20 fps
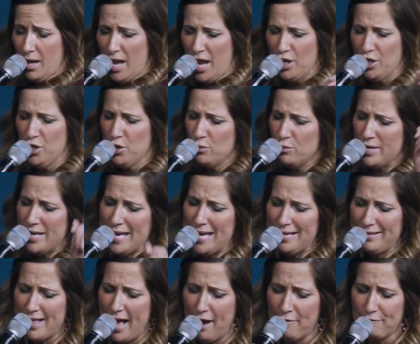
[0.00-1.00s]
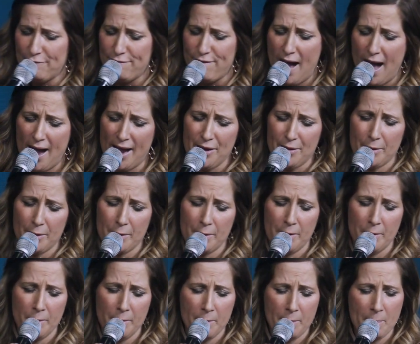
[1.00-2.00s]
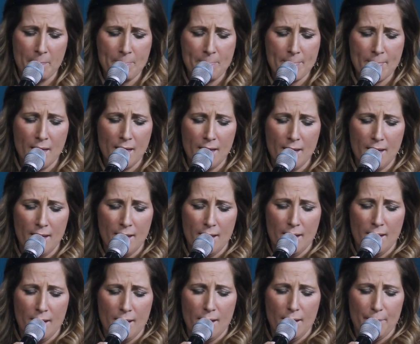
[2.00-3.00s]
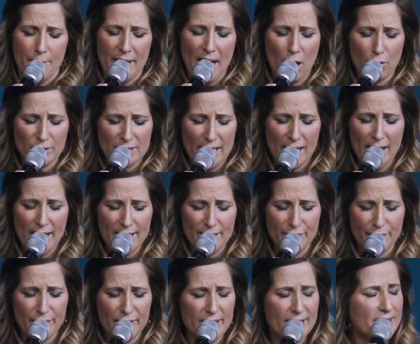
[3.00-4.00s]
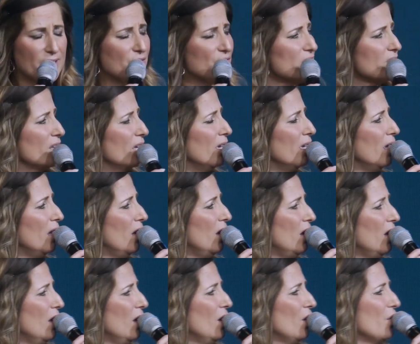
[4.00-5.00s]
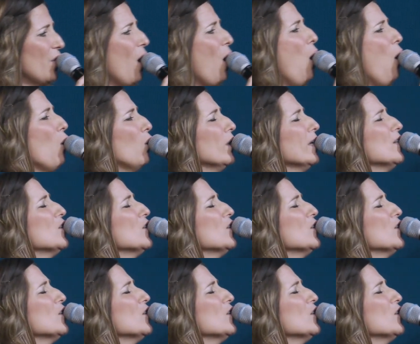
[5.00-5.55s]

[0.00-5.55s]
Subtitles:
And you need that fire. But I'll tell you this, the Holy